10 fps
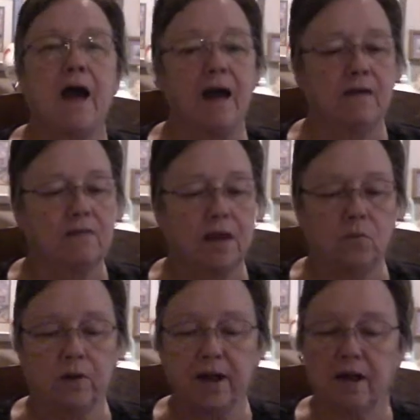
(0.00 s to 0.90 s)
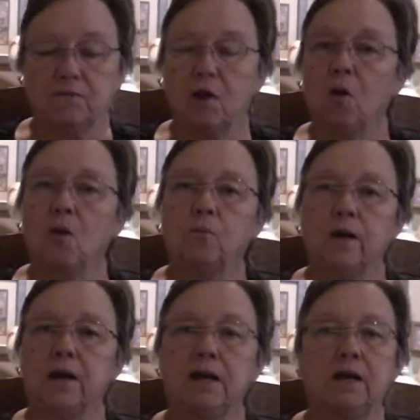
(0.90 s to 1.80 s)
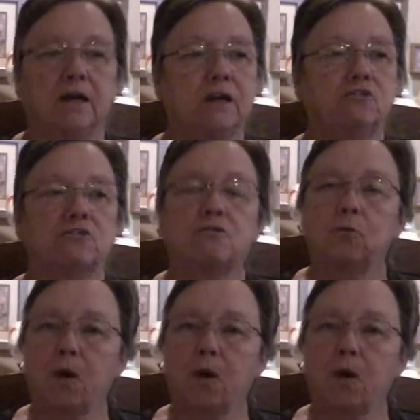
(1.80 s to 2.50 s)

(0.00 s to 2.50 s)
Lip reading: and they would have it all ready and they just